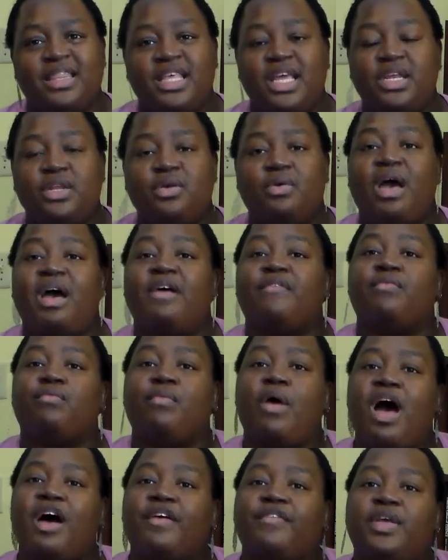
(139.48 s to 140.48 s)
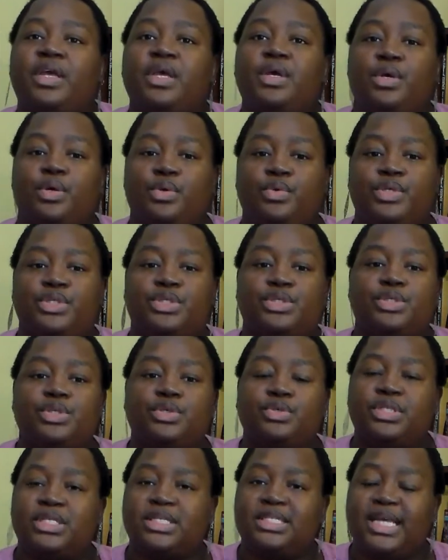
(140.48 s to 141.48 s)
Then you have Ravi, who is
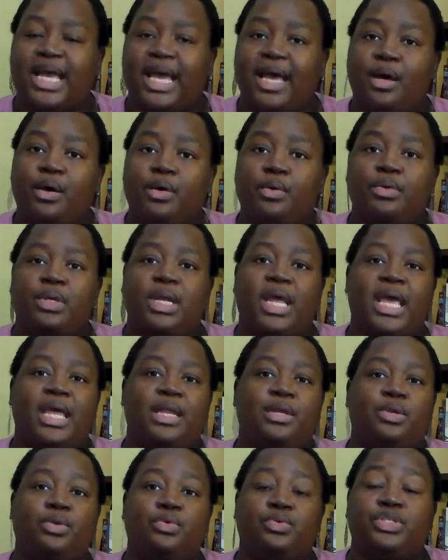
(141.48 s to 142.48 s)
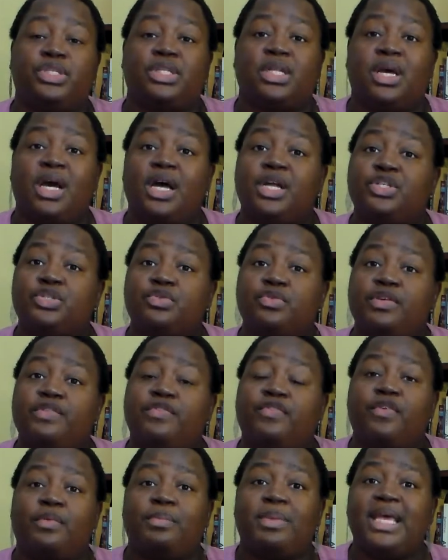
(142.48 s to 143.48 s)
new to town and new to the country
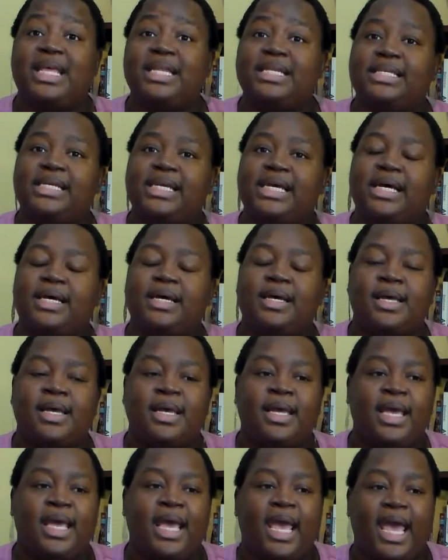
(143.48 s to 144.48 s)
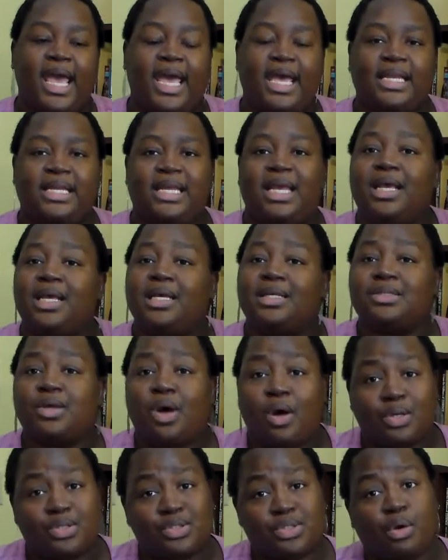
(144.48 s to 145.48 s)
from India, and he is
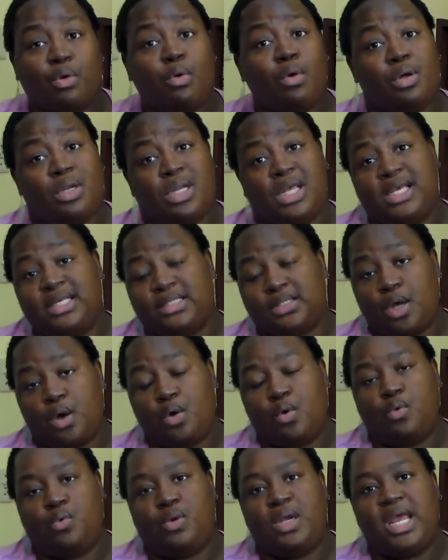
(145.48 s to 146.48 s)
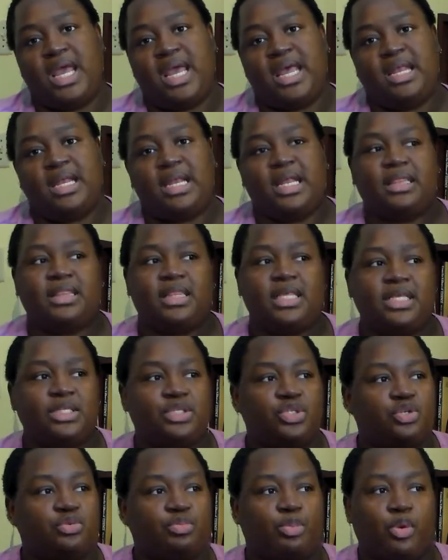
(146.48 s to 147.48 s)
also on his own. And
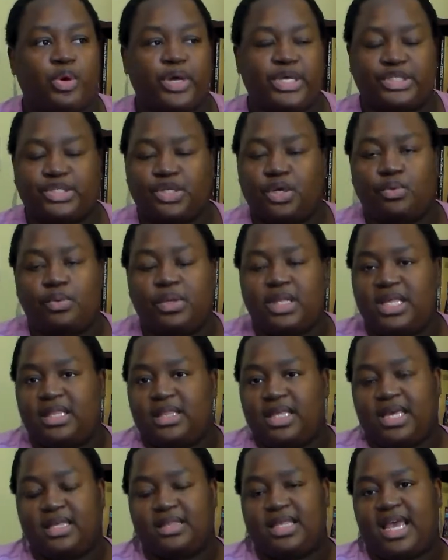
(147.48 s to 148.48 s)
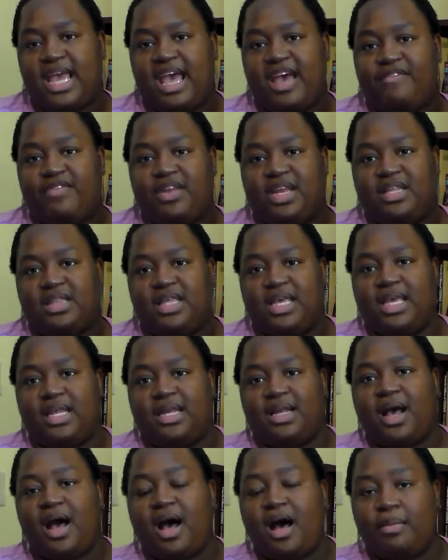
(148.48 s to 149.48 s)
these two boys don't really think they have anything
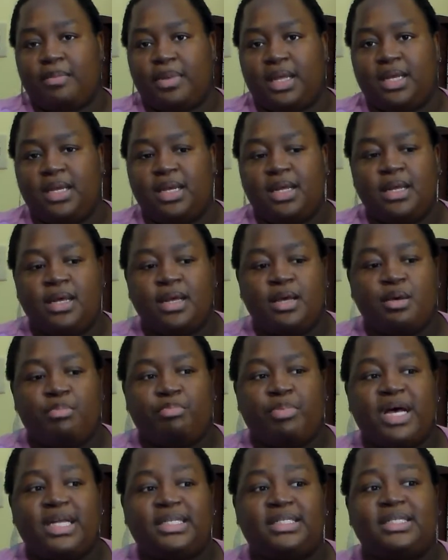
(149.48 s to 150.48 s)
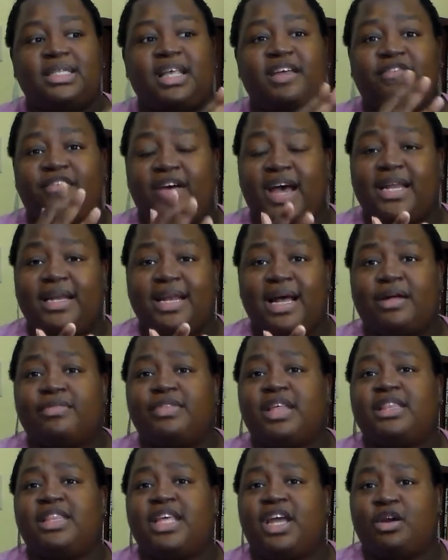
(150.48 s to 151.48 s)
in common, but they find
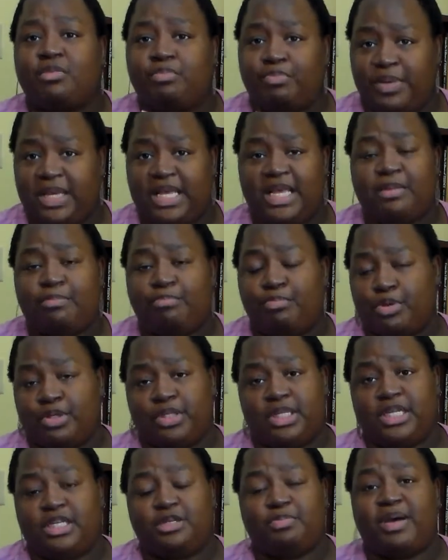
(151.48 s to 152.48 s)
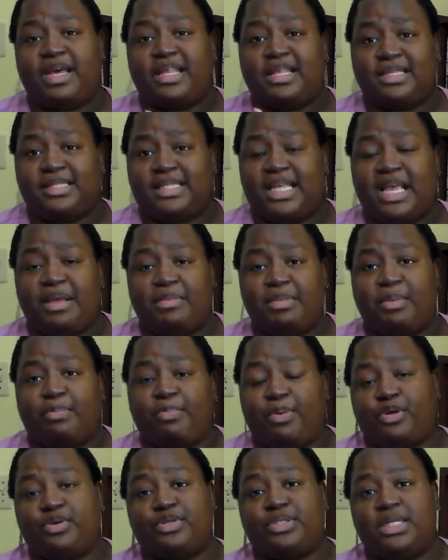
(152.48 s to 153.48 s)
out that they're being bullied by the same
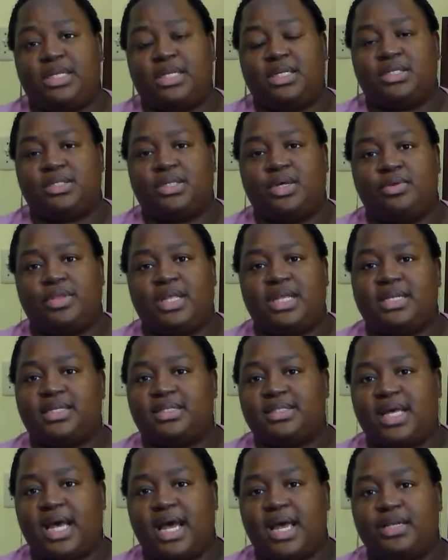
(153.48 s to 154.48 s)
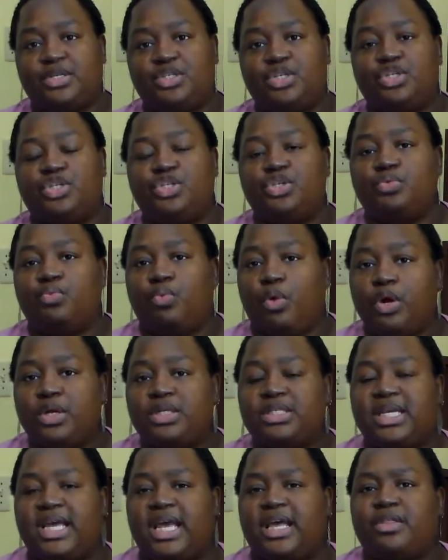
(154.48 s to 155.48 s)
person. So they decide to
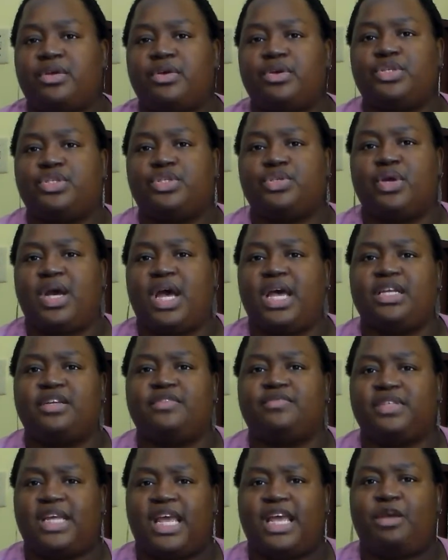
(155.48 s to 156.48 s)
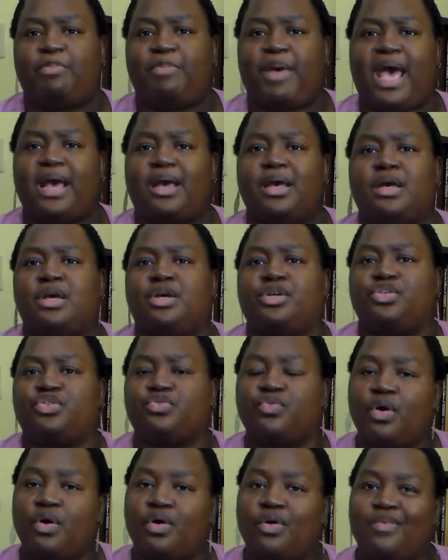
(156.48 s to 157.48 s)
work together to kind of take back
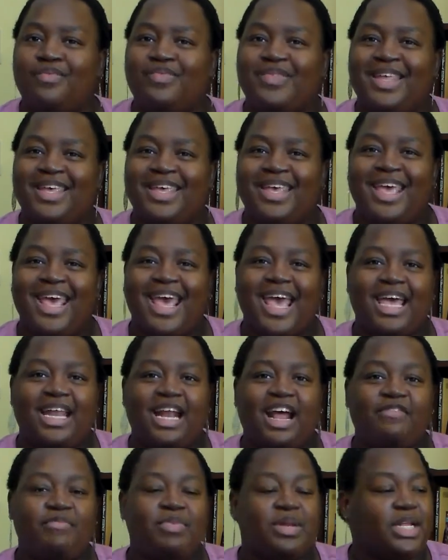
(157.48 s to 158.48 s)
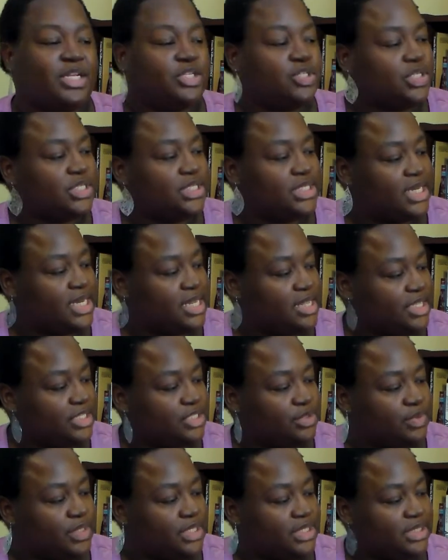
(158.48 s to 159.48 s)
control. And I've been interested in
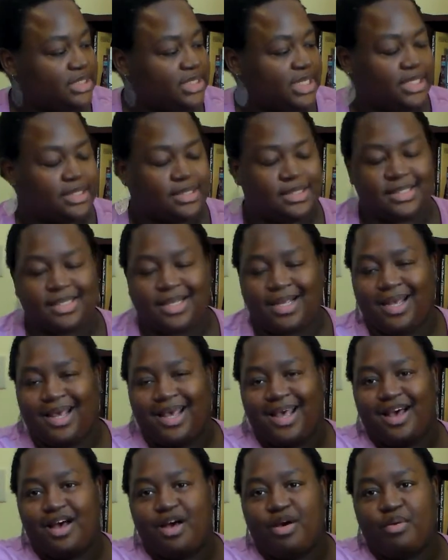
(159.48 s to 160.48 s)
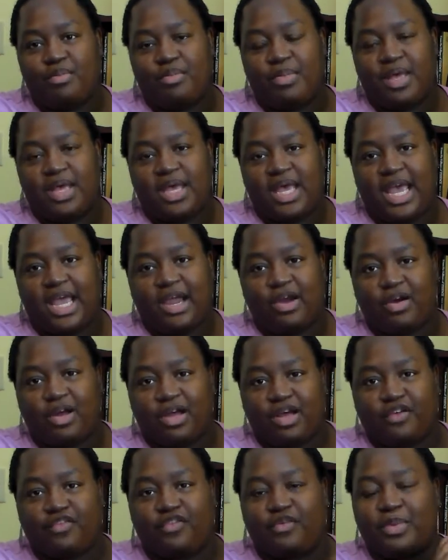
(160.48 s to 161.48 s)
this one since
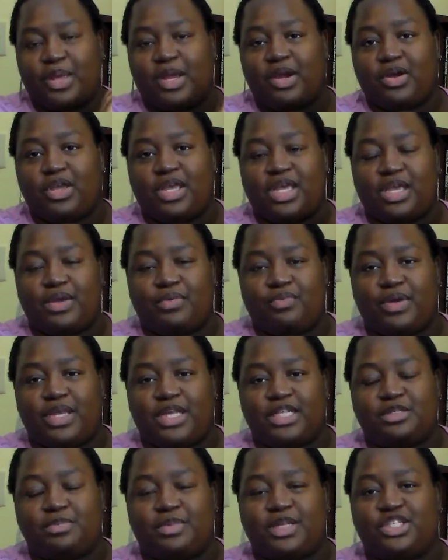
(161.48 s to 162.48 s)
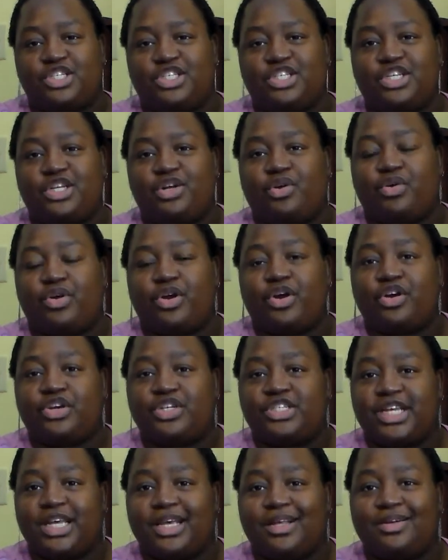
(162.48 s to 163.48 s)
Erica from Erica E. Reads mentioned it on
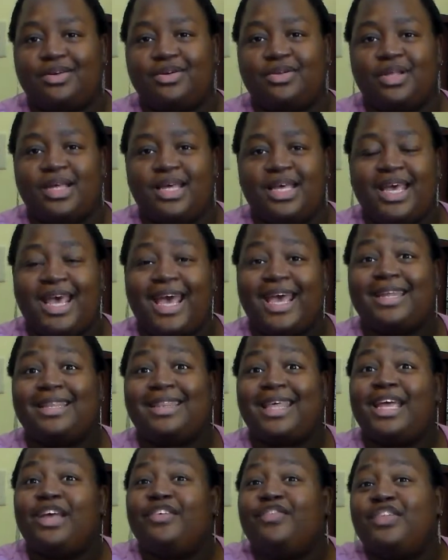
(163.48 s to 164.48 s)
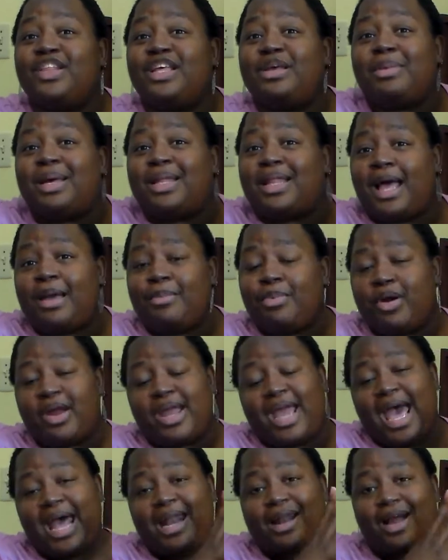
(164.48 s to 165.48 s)
her channel, and thankfully my
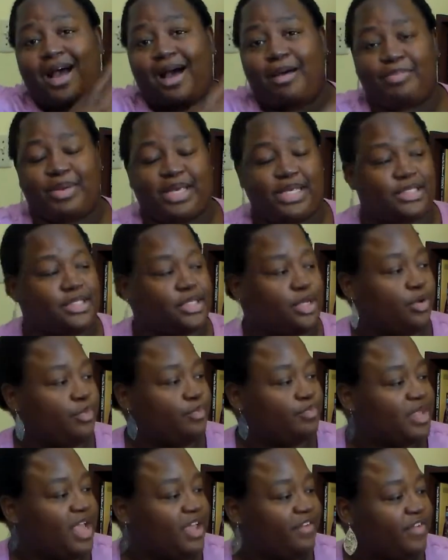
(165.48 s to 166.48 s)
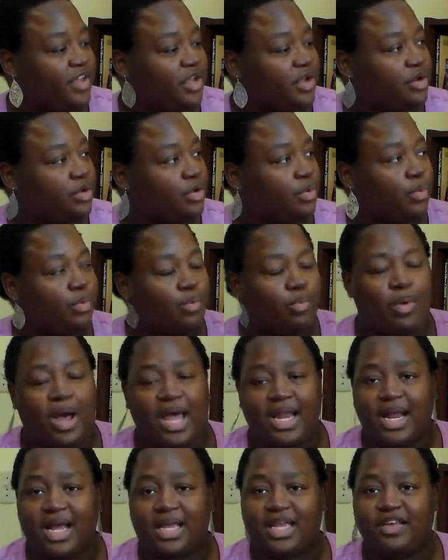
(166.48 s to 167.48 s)
library had a copy, so I figured
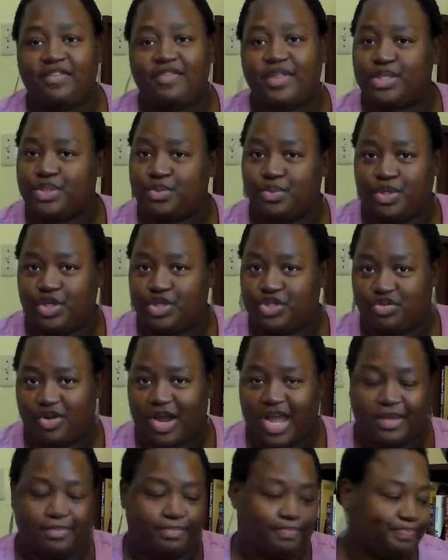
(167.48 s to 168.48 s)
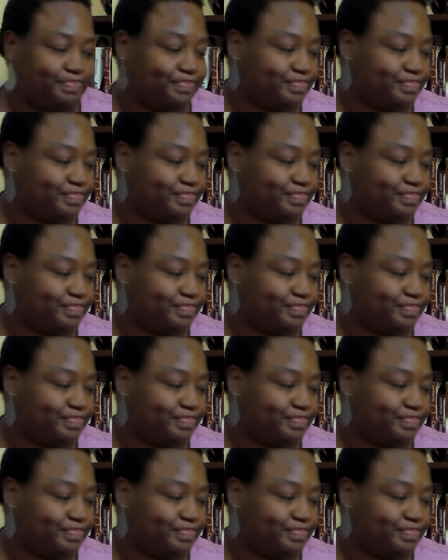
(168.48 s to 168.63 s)
why not give this one a try.